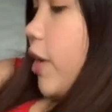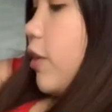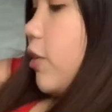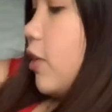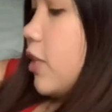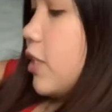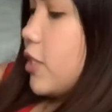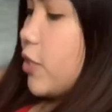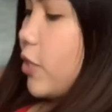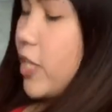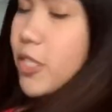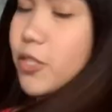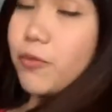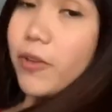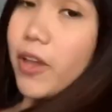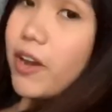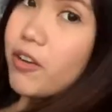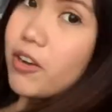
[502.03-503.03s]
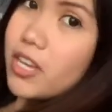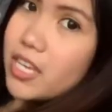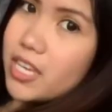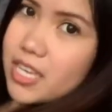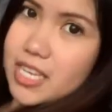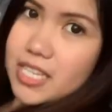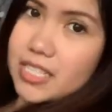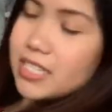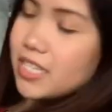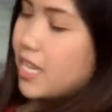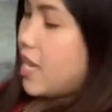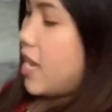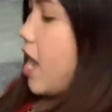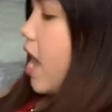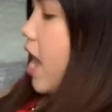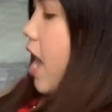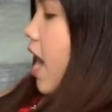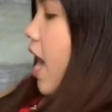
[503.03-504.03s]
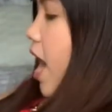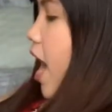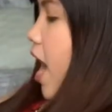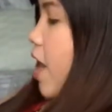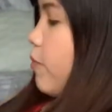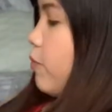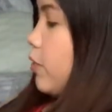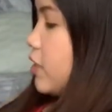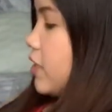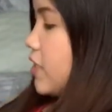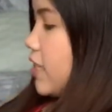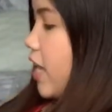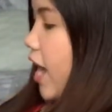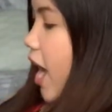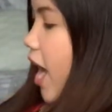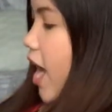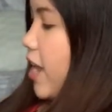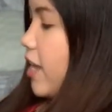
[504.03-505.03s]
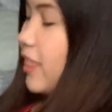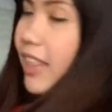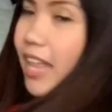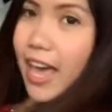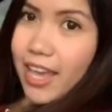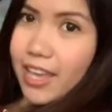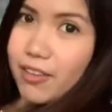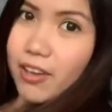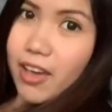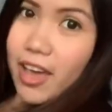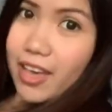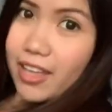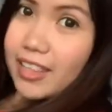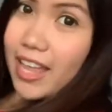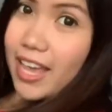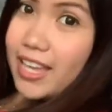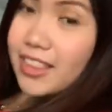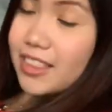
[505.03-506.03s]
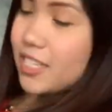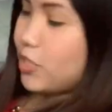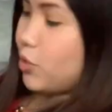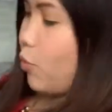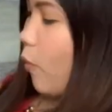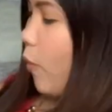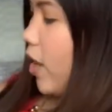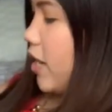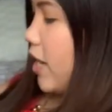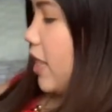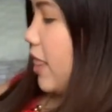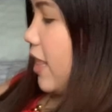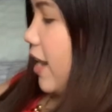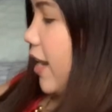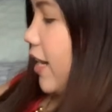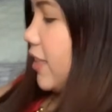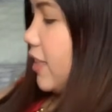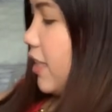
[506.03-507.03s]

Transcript: also. It's very easy. I would say I like this one a lot.